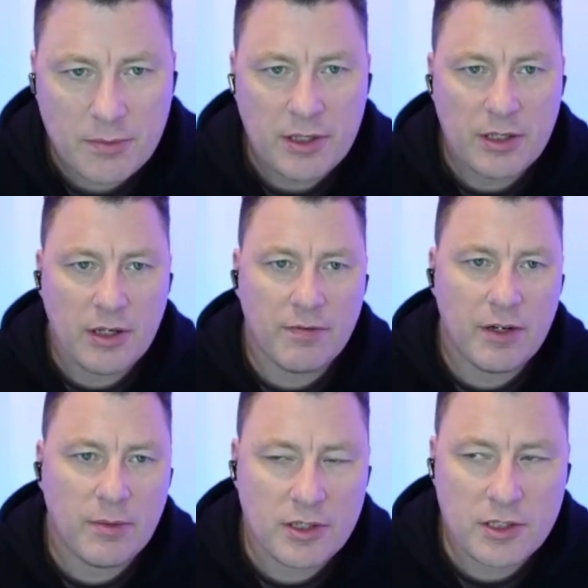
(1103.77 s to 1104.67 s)
I mean, it
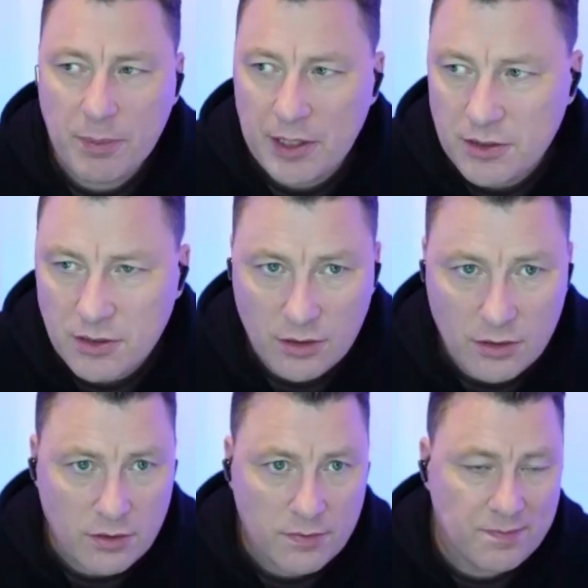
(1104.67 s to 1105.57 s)
very much depends
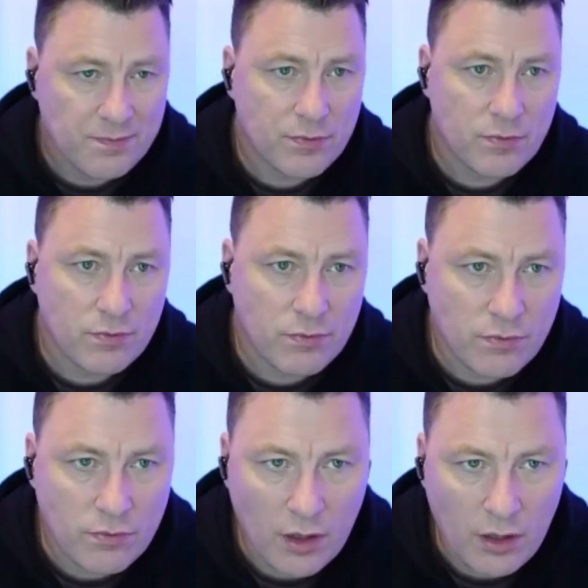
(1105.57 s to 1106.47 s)
on
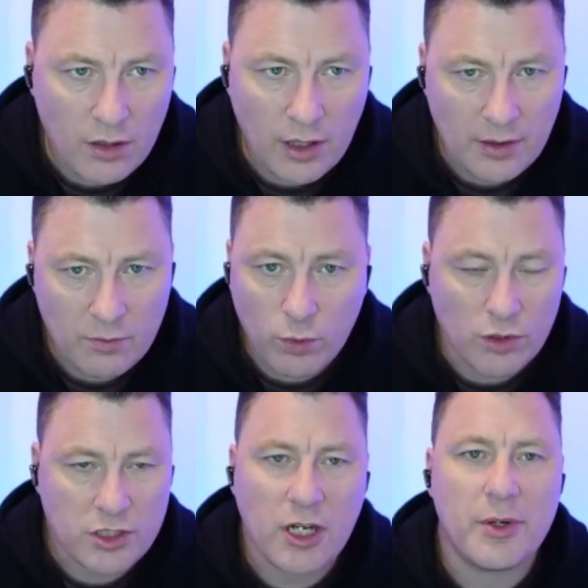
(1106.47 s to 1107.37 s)
like
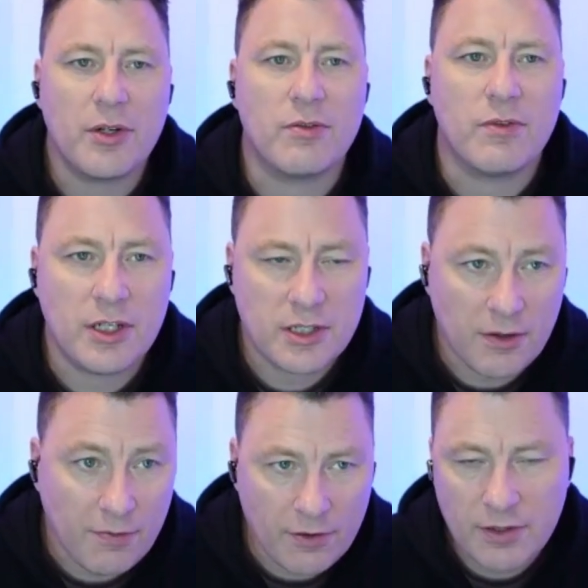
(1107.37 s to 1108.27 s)
what's going on, right?
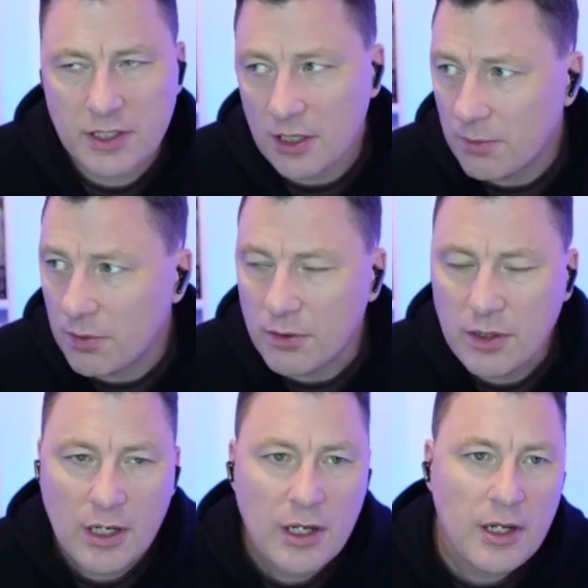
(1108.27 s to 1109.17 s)
So, for example,
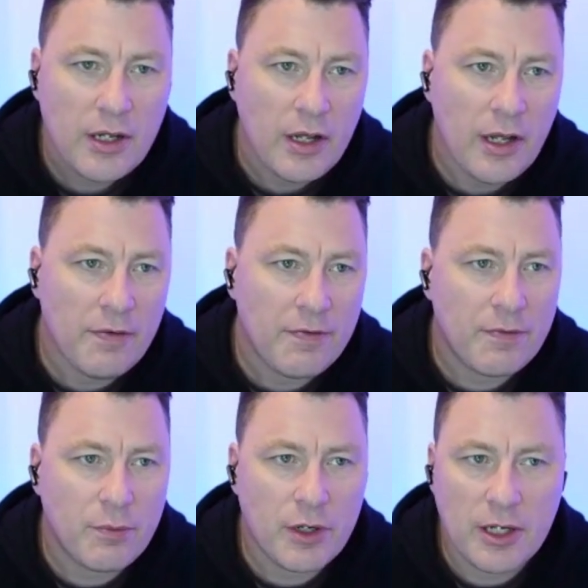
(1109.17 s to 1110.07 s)
if
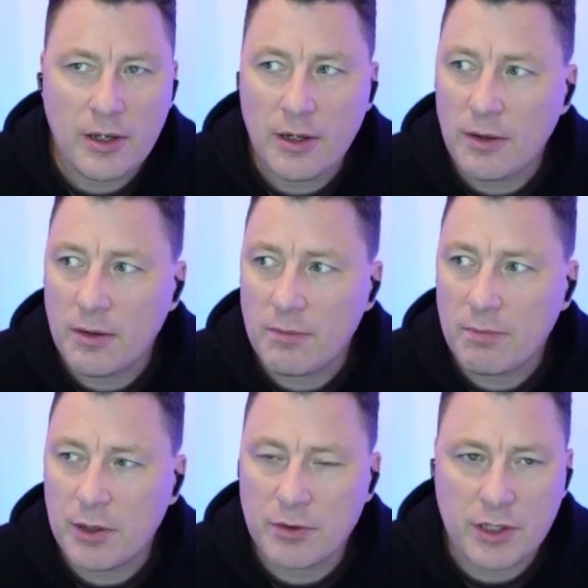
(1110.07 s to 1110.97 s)
we're
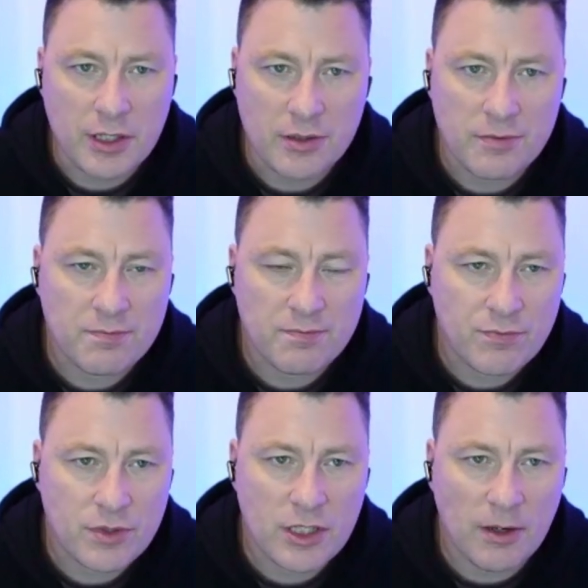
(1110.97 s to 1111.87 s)
building
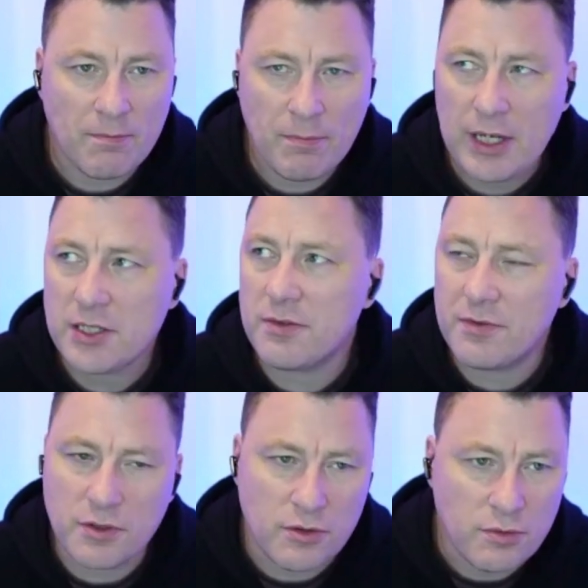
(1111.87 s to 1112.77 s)
some massive
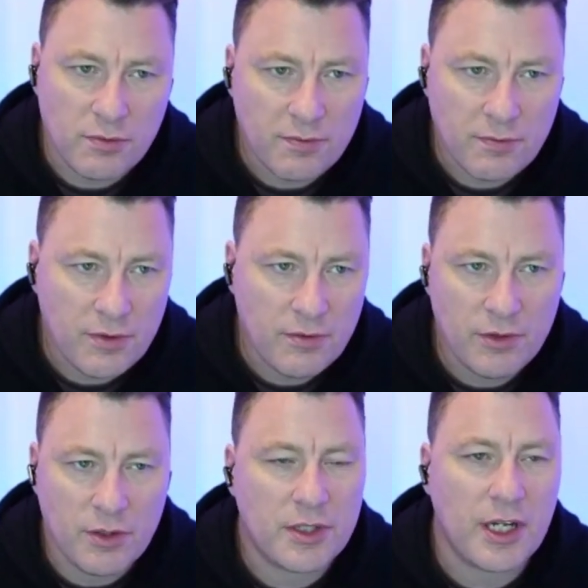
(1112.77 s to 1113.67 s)
new
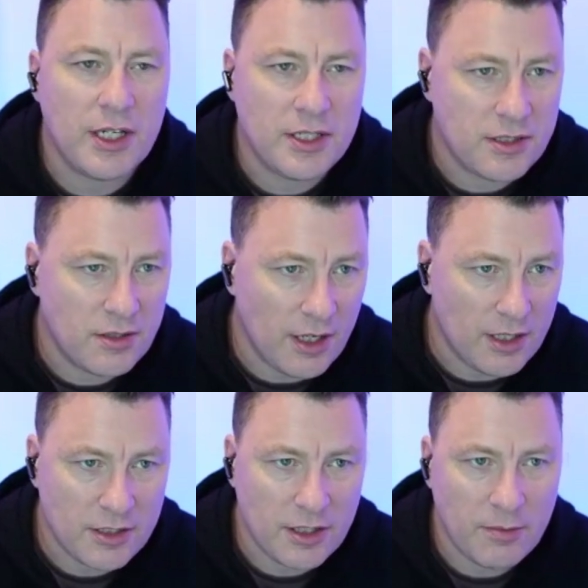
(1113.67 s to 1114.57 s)
use case,
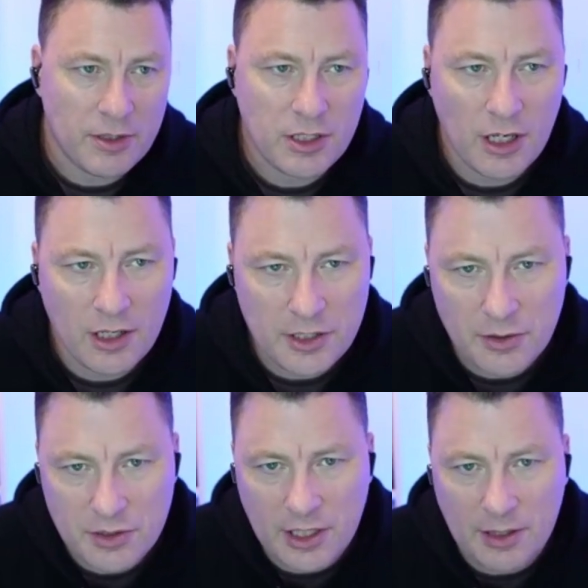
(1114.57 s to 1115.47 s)
like some entirely
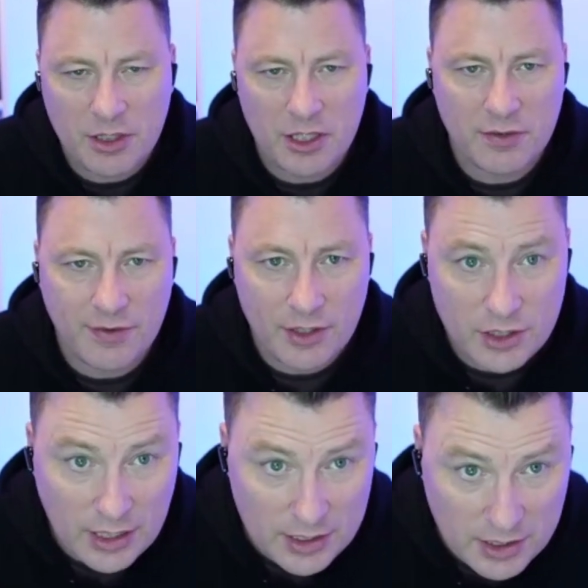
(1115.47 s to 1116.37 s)
new step change
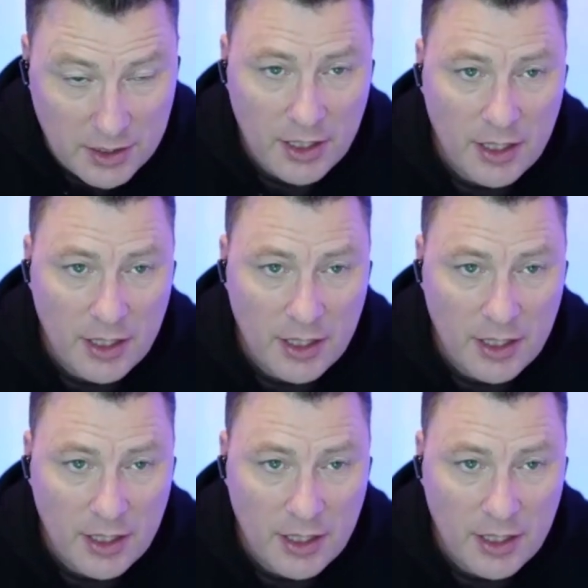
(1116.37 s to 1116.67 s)
functionality